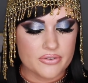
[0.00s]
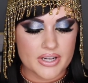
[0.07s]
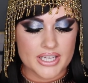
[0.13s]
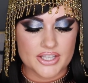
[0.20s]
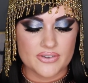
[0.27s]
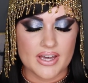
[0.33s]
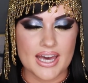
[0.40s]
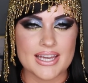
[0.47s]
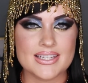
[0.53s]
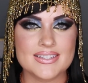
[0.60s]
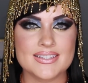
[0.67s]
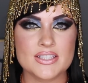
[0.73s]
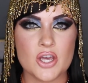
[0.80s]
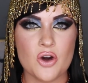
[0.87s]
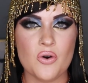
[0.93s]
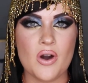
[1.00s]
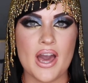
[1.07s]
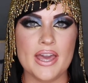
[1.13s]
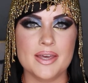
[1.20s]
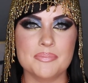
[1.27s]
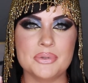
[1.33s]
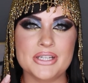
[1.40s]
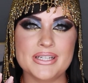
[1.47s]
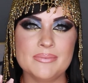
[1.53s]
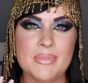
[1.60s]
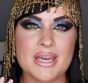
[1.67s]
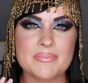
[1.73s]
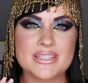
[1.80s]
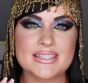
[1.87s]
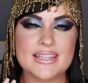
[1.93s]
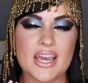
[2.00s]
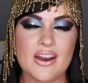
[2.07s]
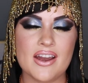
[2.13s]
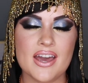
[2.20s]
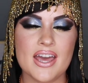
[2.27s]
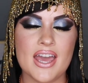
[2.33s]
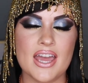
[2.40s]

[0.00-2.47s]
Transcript: right, you guys, so I completed my mascara,